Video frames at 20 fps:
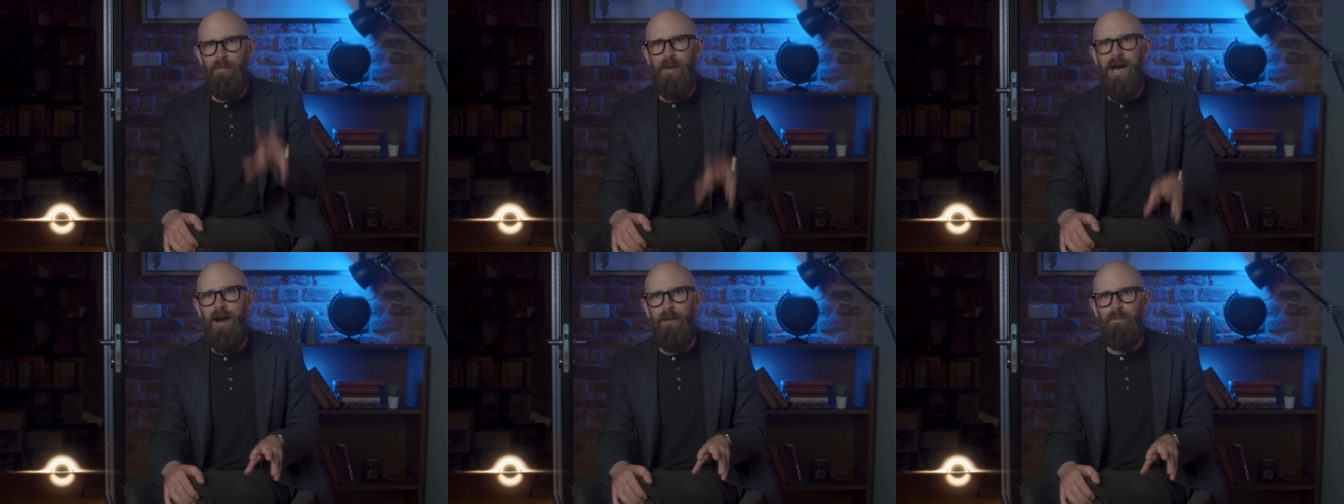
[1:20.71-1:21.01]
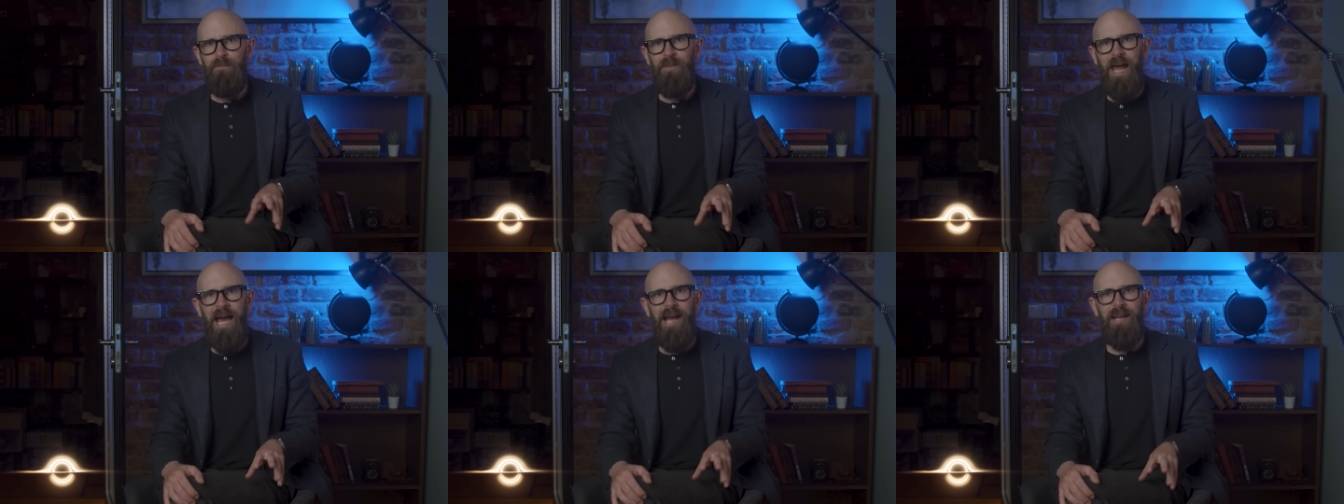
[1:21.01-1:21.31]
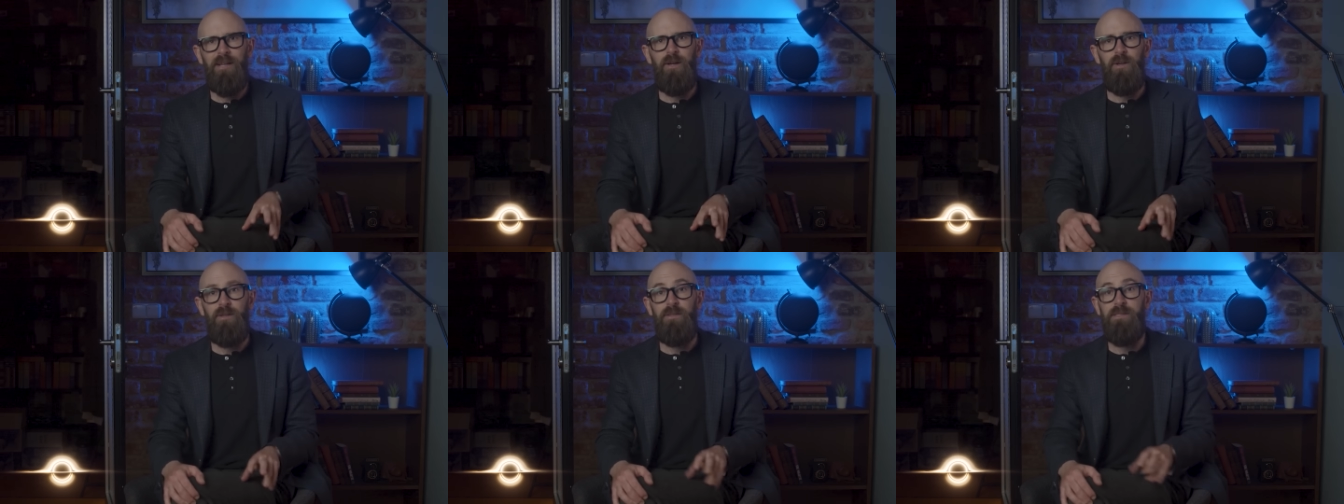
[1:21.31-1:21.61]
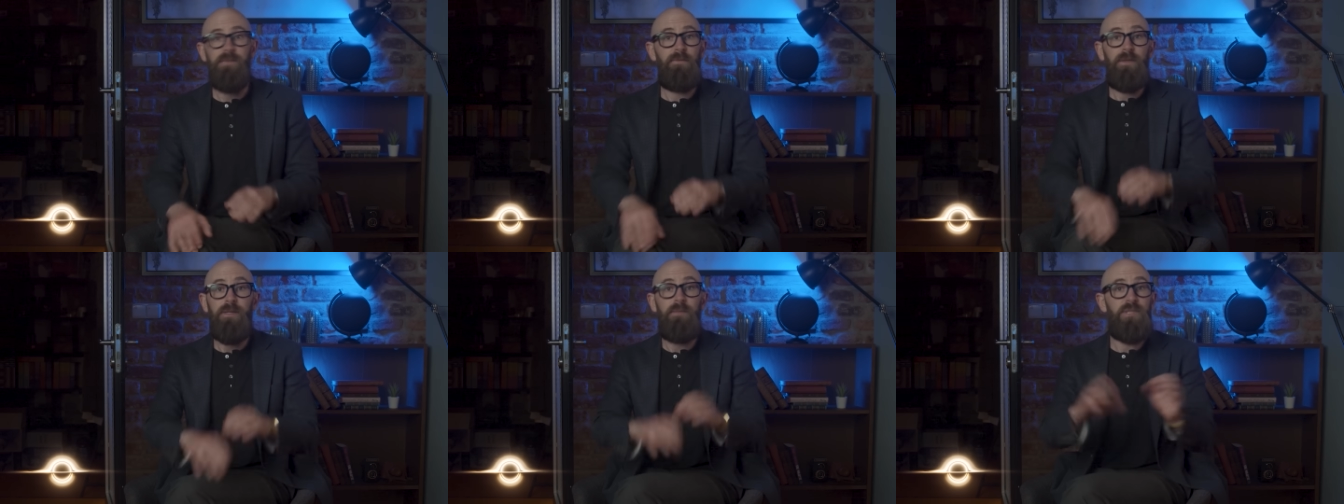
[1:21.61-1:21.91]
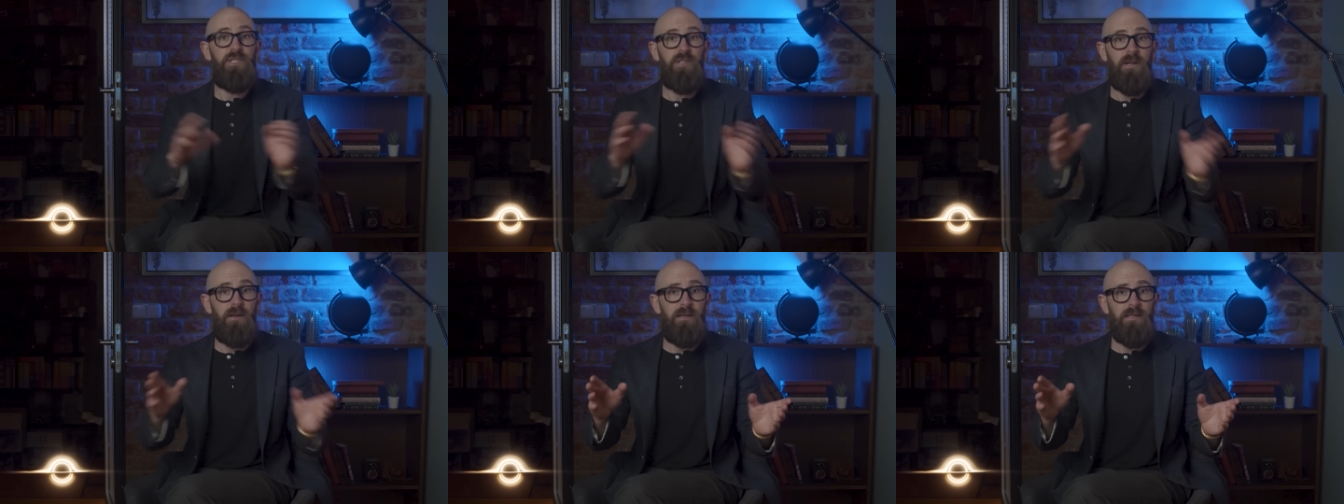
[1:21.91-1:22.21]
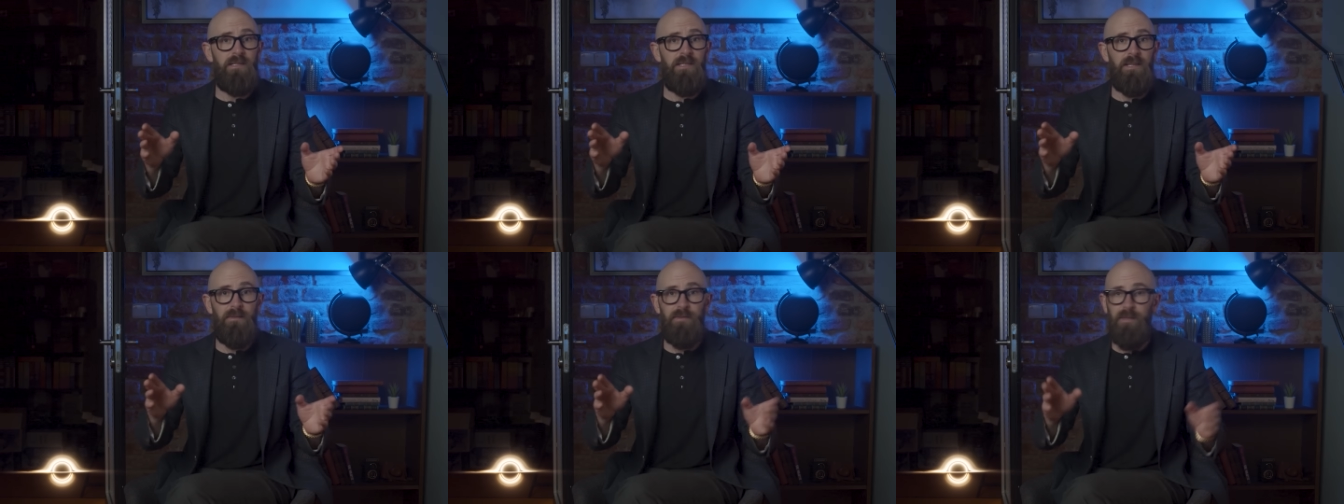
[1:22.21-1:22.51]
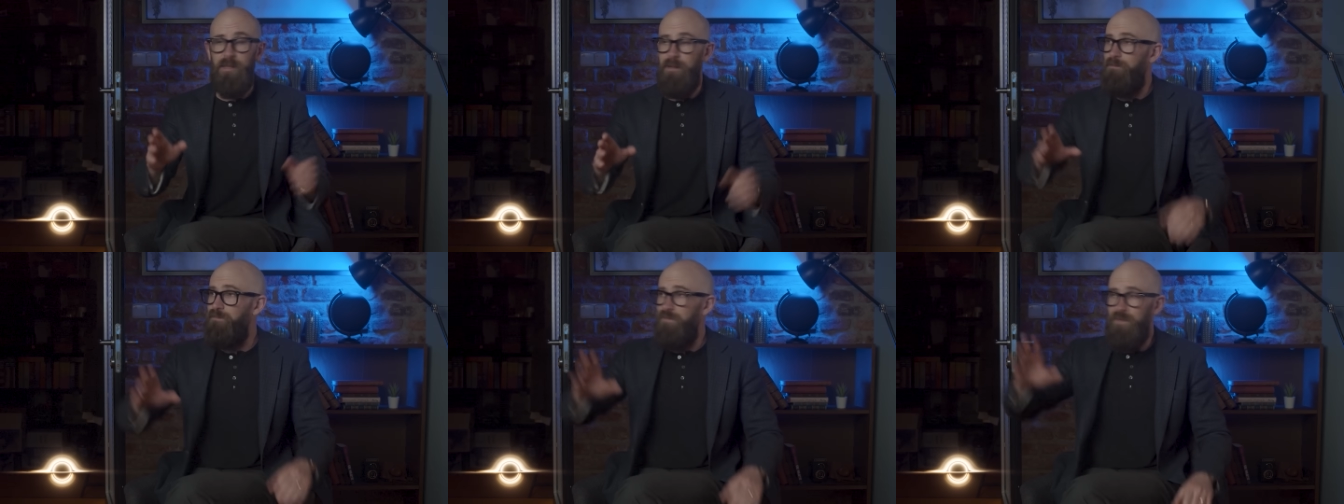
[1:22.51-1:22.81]
about black holes, and for the majority of
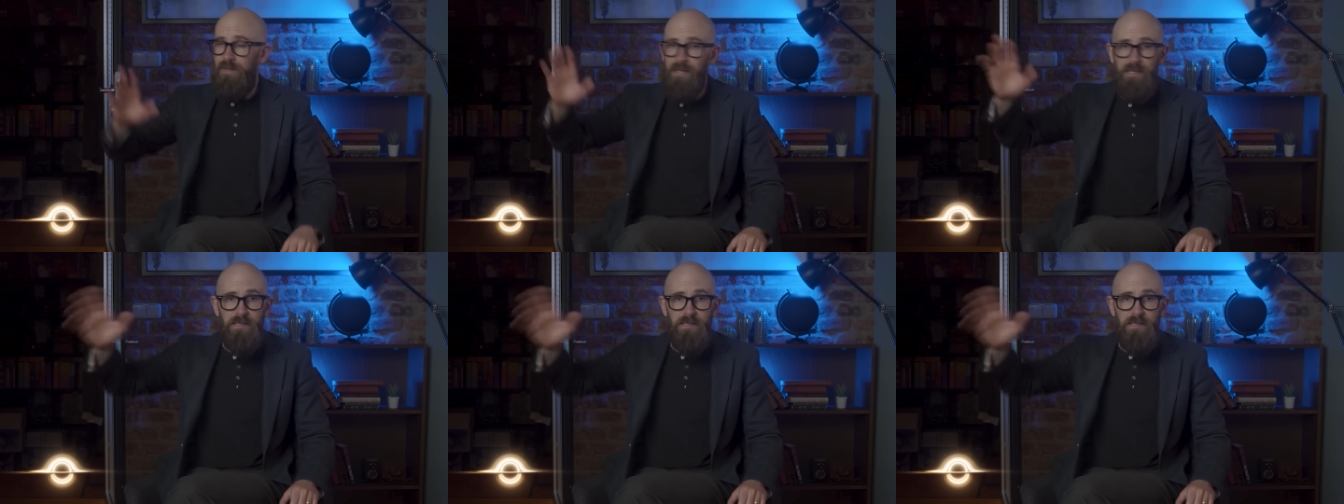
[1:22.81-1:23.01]
them,